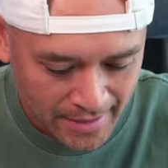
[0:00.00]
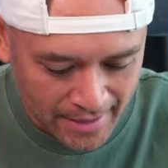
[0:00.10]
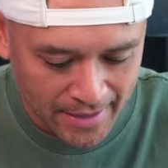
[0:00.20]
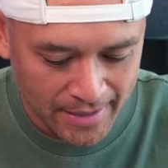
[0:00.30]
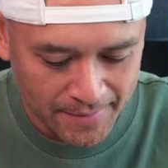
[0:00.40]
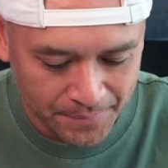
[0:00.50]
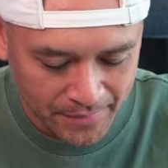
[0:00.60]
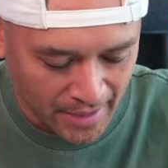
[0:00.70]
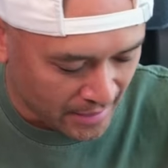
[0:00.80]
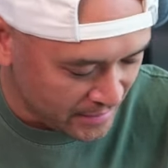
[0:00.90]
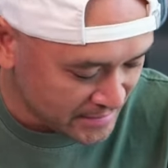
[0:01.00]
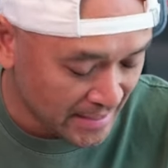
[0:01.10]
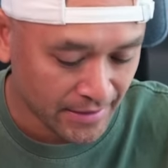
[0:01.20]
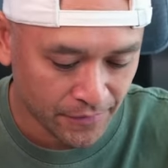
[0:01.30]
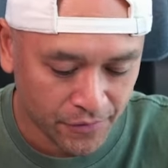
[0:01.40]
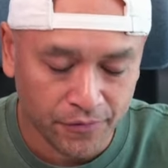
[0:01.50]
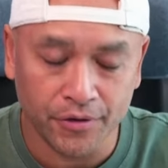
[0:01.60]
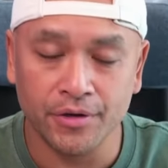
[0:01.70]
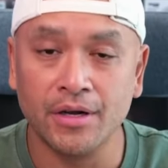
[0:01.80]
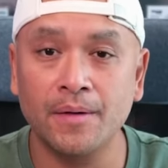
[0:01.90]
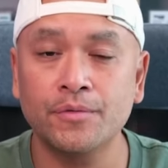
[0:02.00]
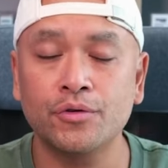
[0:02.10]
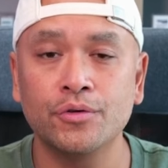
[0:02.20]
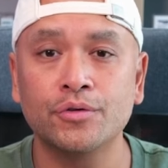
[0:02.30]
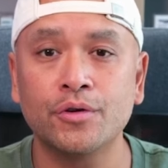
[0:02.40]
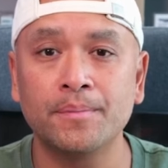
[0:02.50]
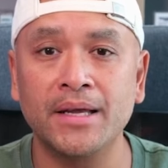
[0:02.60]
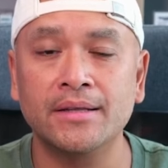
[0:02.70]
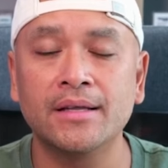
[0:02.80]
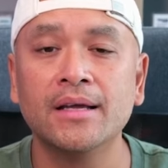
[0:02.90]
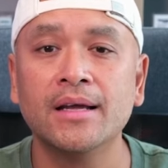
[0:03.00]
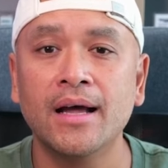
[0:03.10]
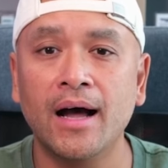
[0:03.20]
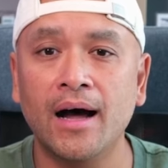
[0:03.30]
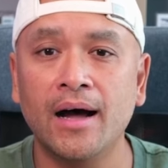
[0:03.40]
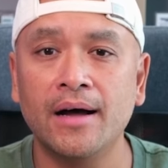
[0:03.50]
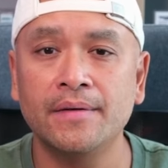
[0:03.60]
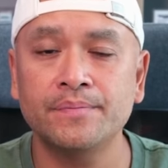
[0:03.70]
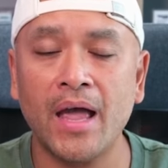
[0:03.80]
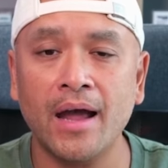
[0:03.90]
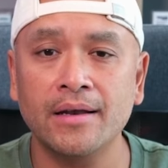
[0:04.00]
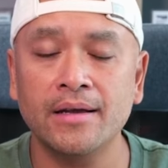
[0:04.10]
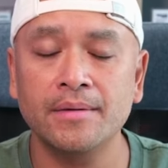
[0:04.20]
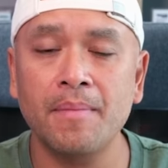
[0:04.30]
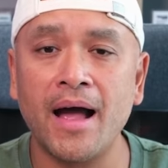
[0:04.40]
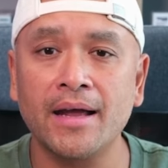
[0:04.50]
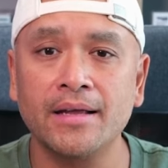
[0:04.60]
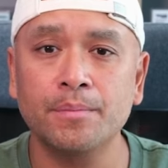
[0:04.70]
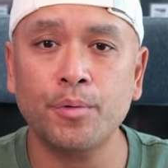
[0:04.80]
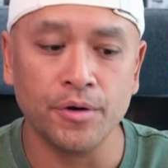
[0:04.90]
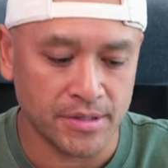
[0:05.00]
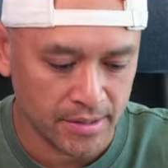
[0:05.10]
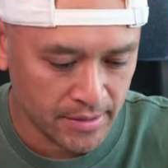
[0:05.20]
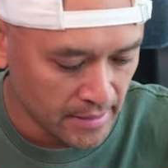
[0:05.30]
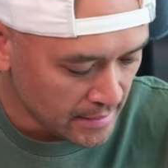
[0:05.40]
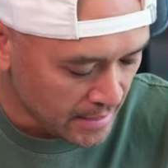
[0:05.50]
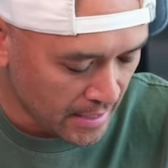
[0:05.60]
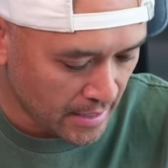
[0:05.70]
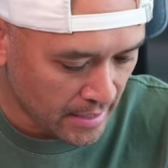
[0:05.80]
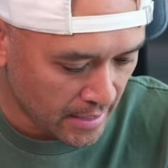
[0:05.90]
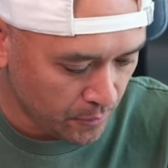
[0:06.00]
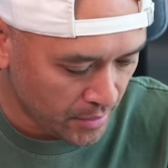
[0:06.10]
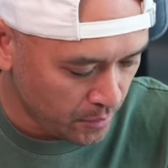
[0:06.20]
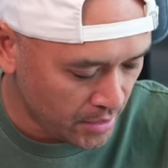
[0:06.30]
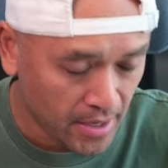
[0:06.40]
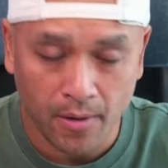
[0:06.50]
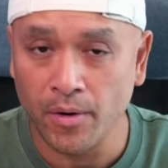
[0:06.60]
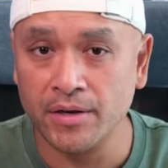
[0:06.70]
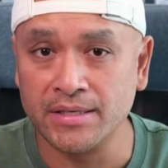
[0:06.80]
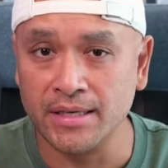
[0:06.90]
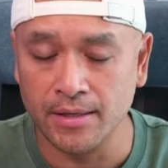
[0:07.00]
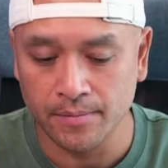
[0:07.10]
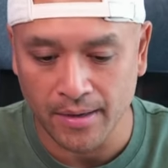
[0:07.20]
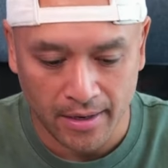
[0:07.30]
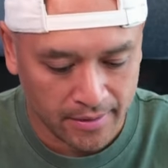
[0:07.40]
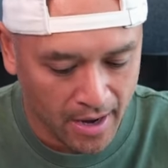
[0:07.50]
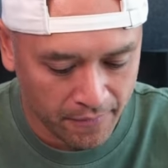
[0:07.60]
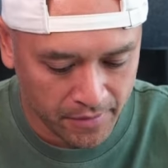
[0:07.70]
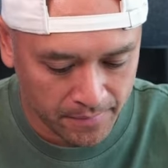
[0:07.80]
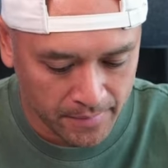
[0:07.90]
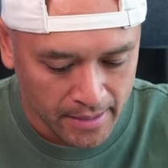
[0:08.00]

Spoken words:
an incentive for you to come to meet Hannah and Maya in person, and we can't wait to see them and have them